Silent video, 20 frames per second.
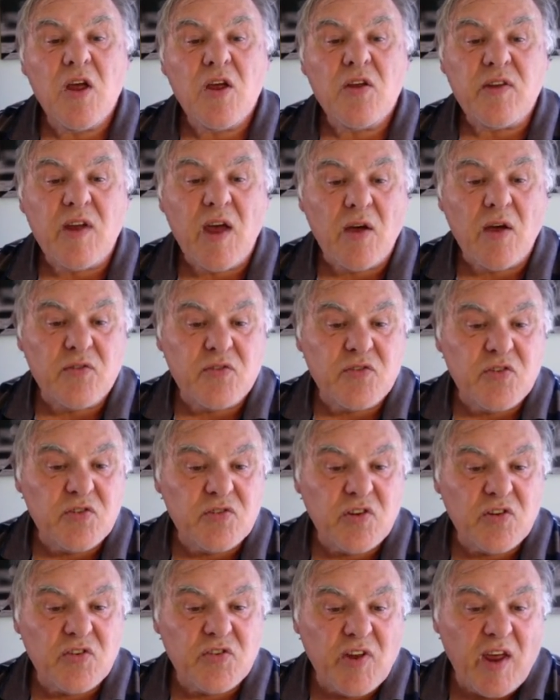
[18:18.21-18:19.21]
So it's
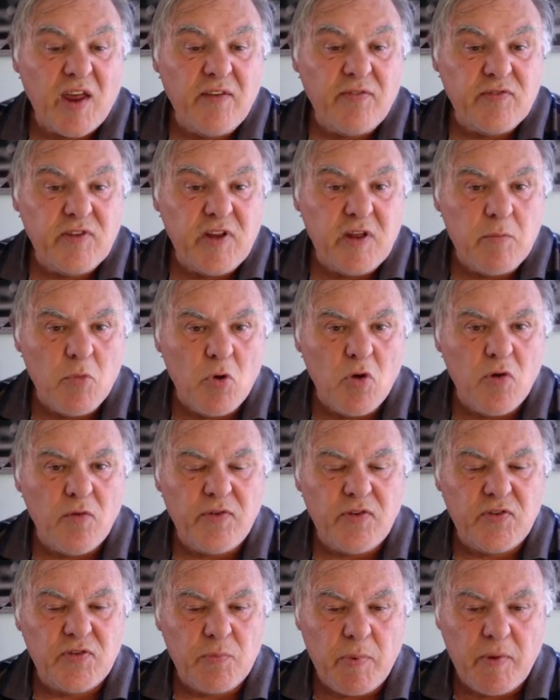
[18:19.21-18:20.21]
just a safety move.
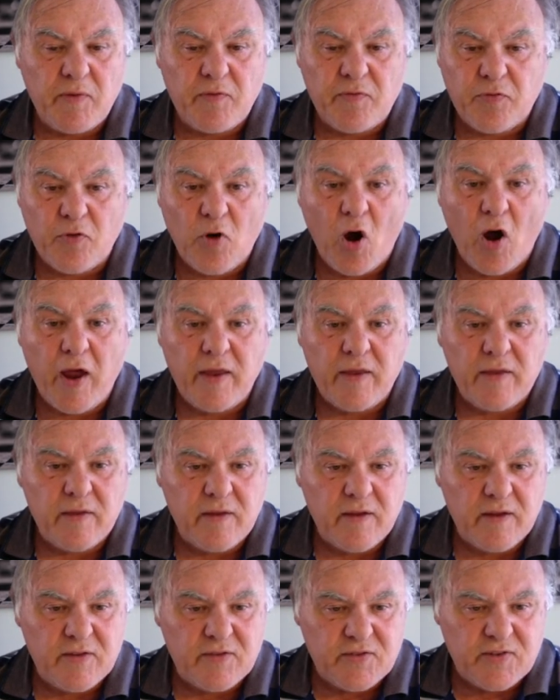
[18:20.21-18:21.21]
He's a bit
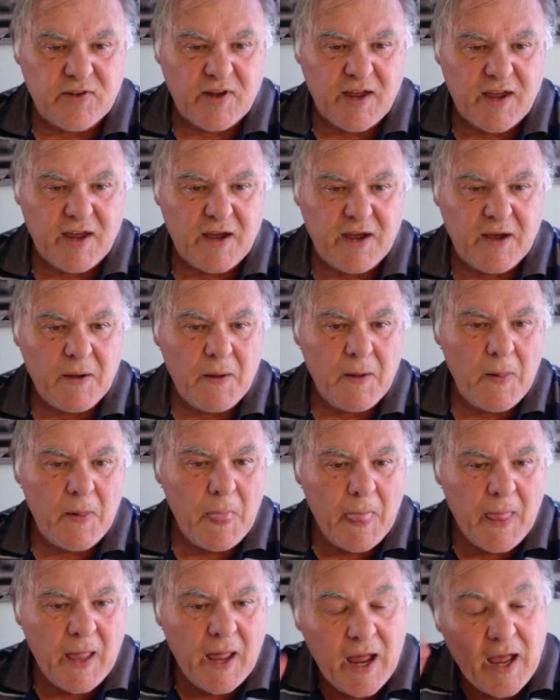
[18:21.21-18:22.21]
frightened that
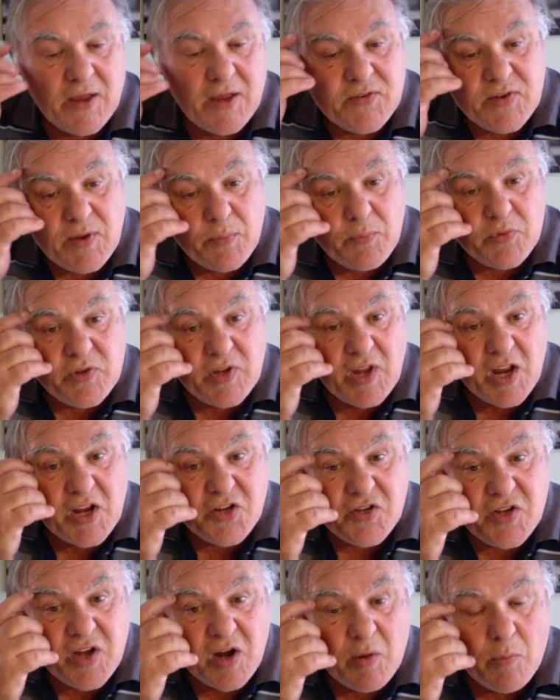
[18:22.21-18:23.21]
at some
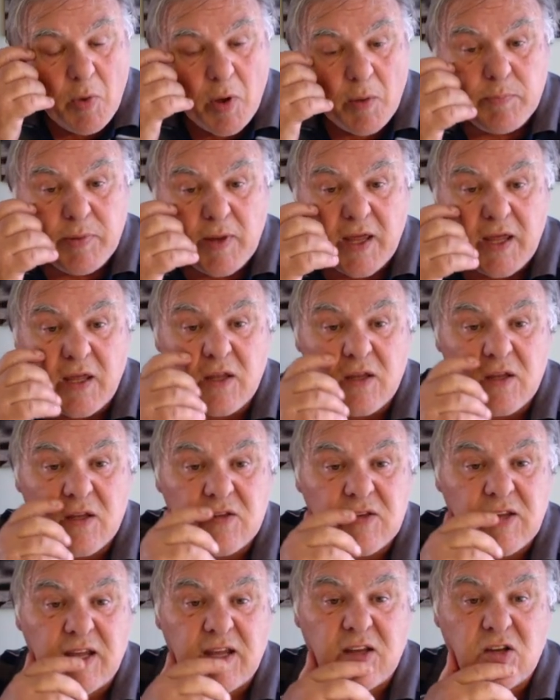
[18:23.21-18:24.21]
stage there I might
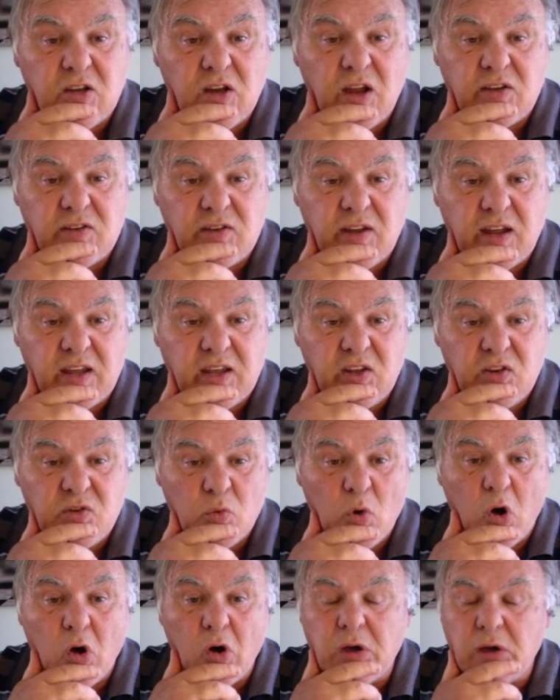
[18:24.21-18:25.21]
attack his
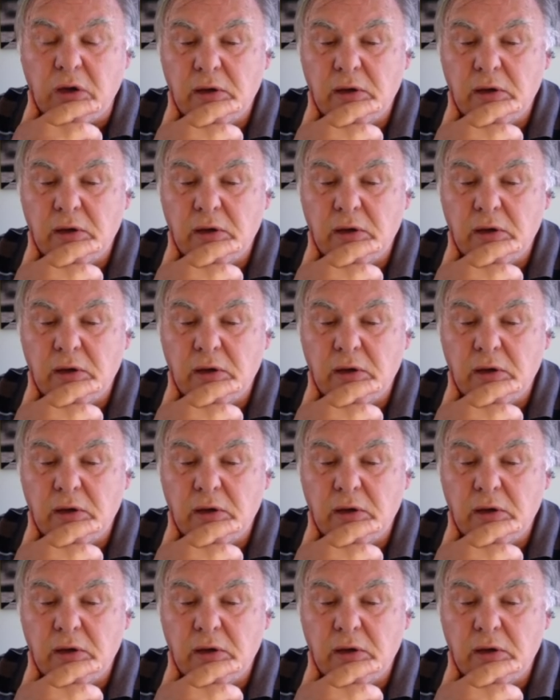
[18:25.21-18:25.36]
rook,